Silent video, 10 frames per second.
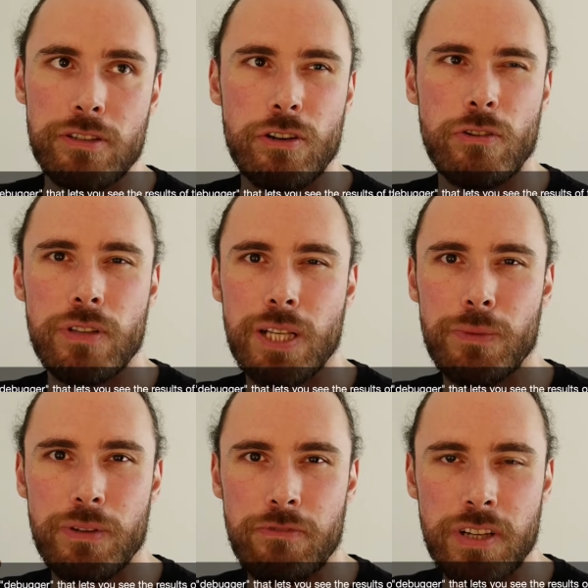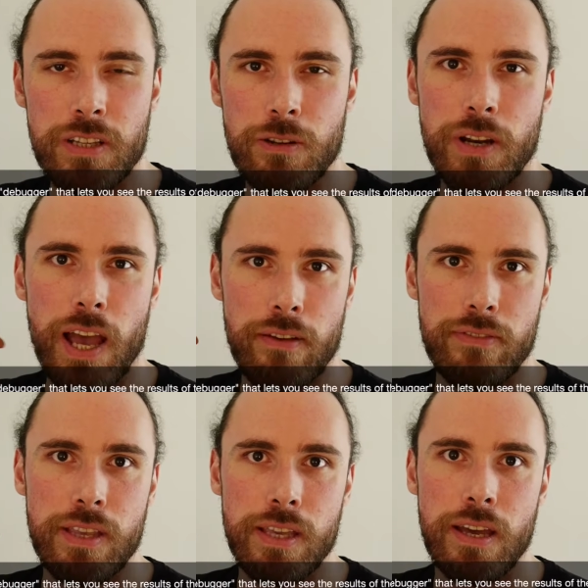currently we really don't have
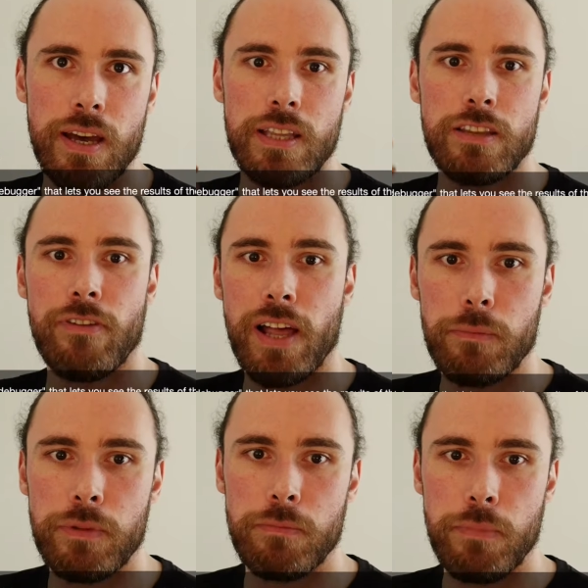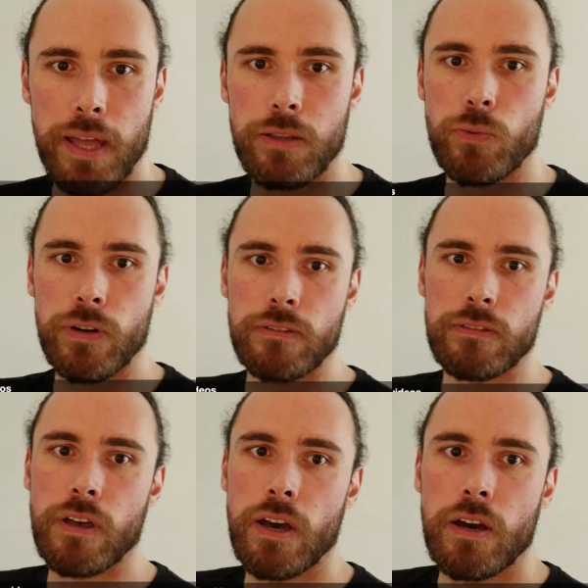the development bandwidth
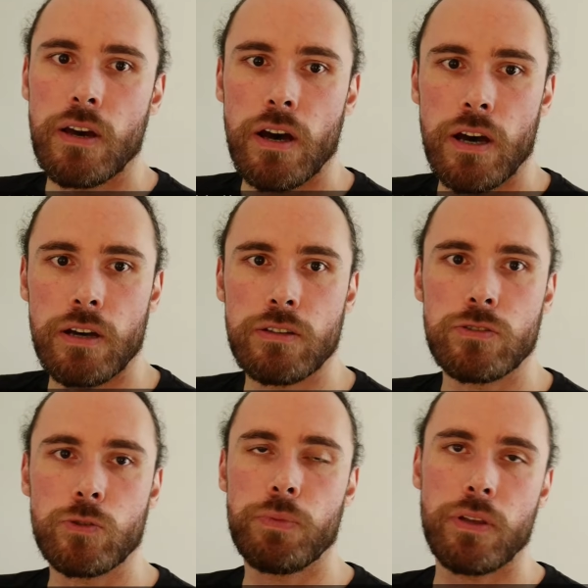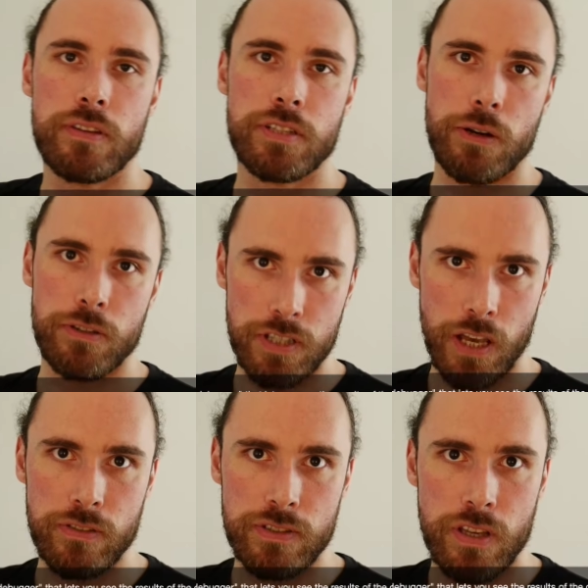to build this
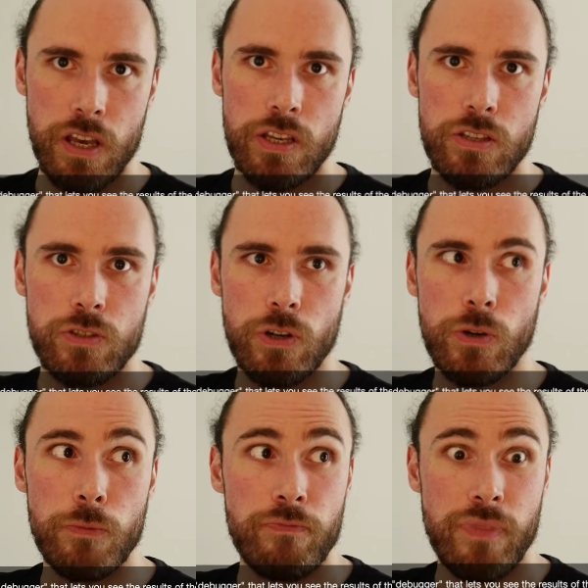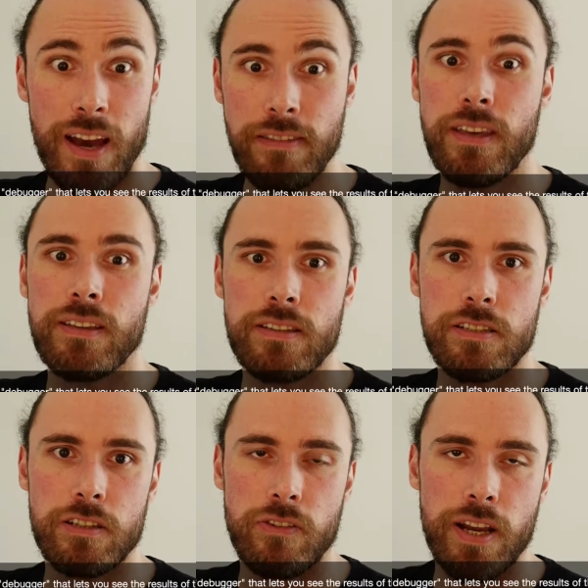ourselves. So I think this
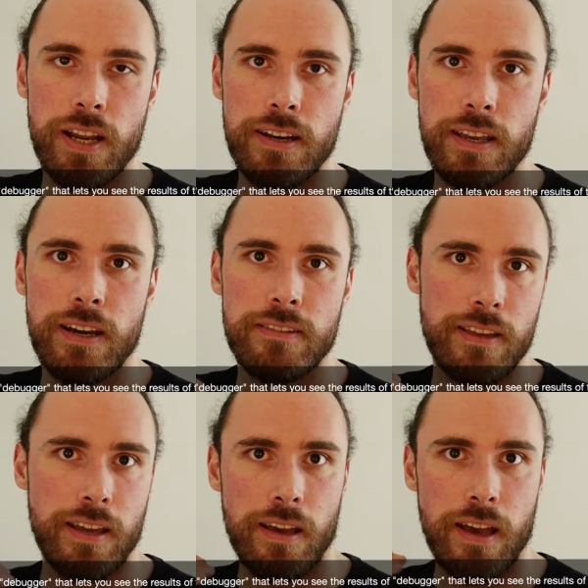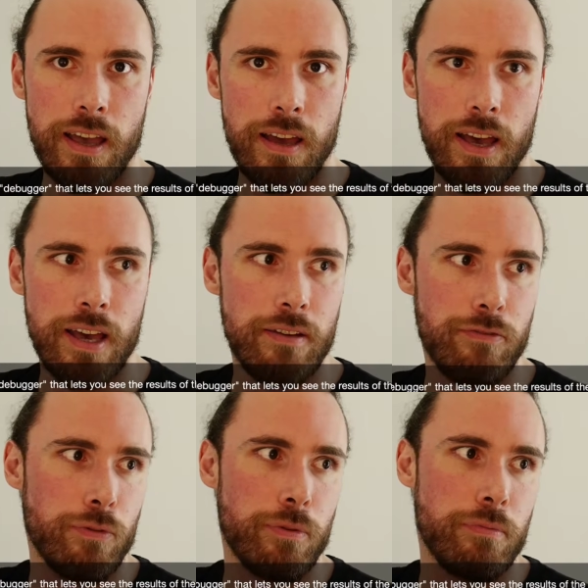is a great idea. I think
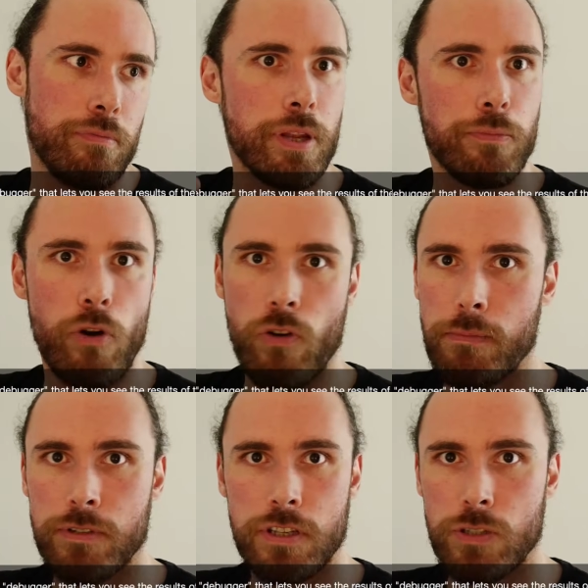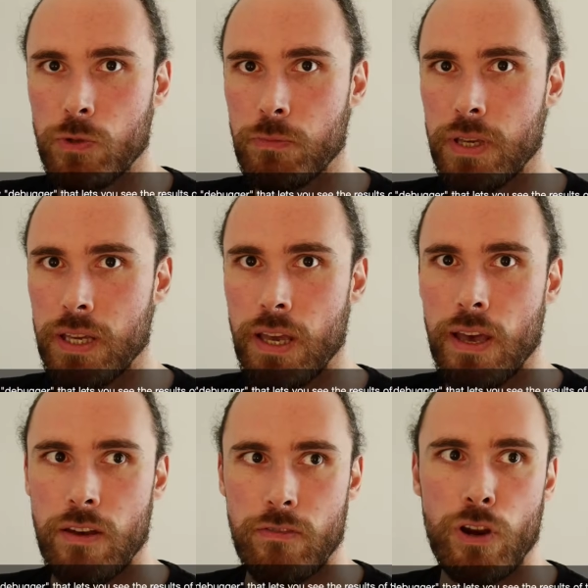for many programmers, this would be
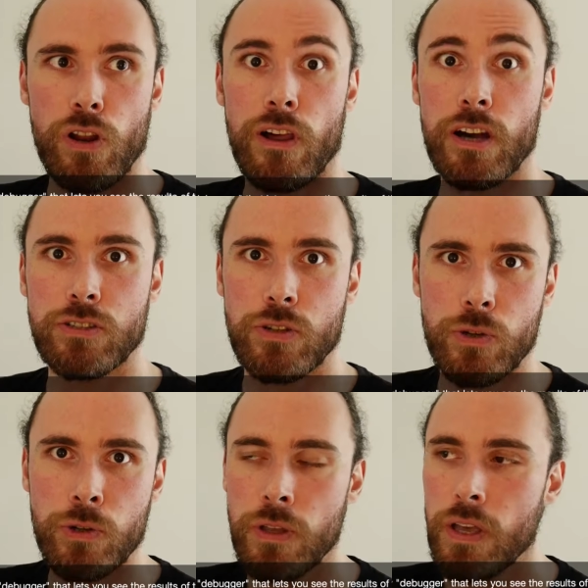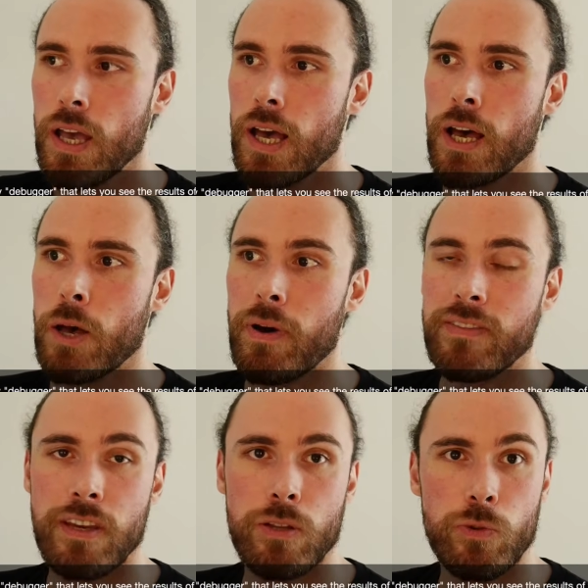very logical. I
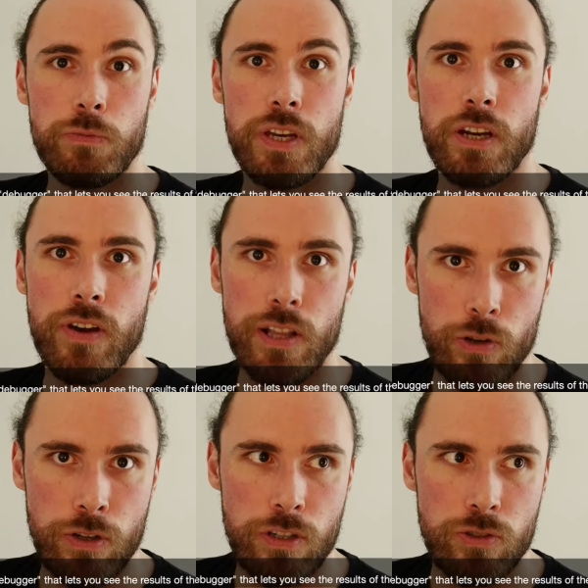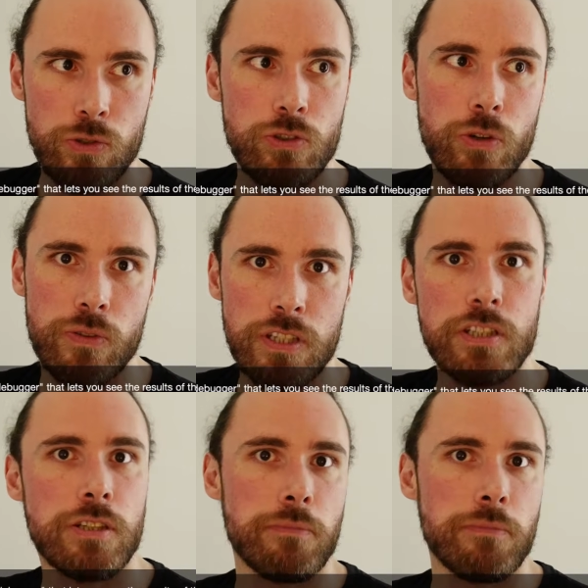think it would be a great learning tool. So this is